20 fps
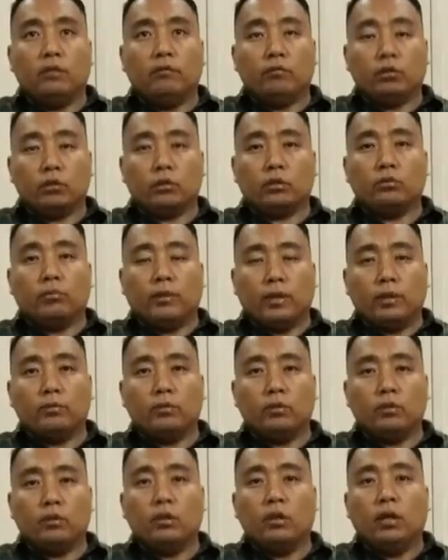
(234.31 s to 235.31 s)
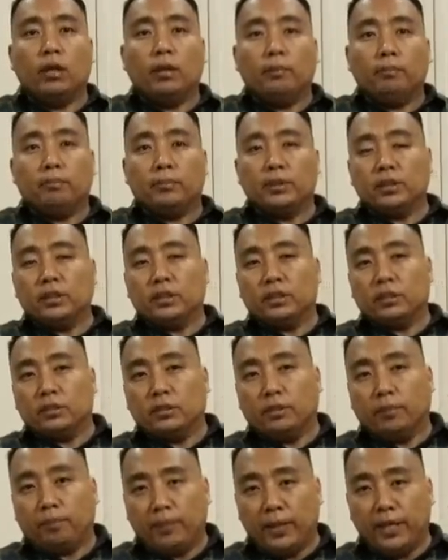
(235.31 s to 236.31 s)
vote to Maribo, but
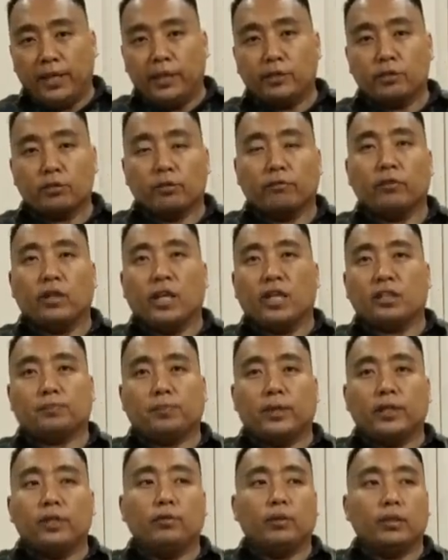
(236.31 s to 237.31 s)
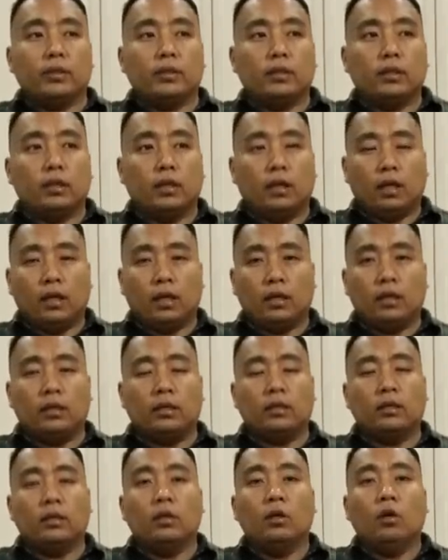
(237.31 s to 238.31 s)
the players of Gas Pani One
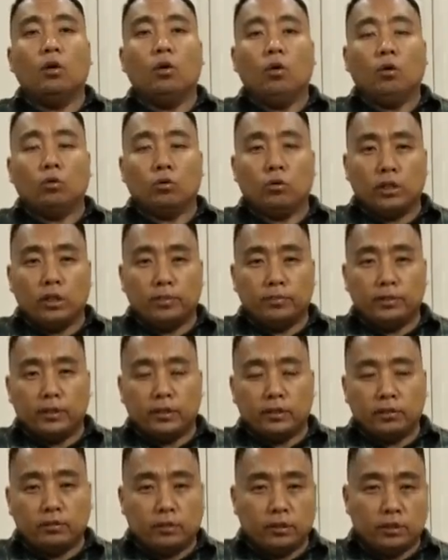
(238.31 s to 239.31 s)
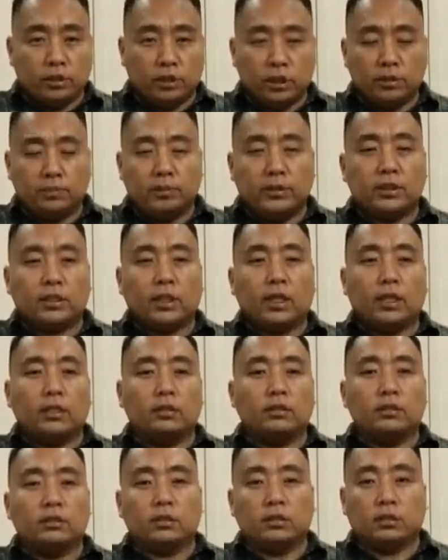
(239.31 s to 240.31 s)
are Nolibi, GPs
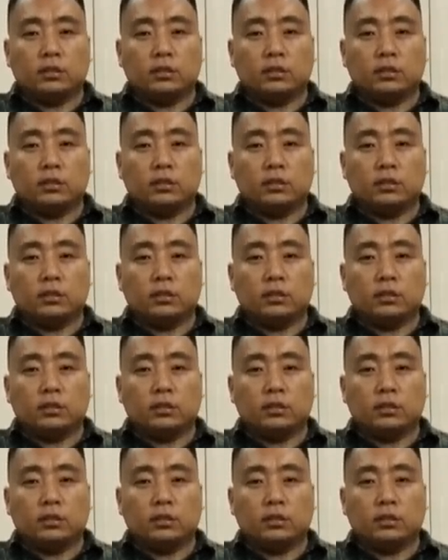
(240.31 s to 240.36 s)
khan,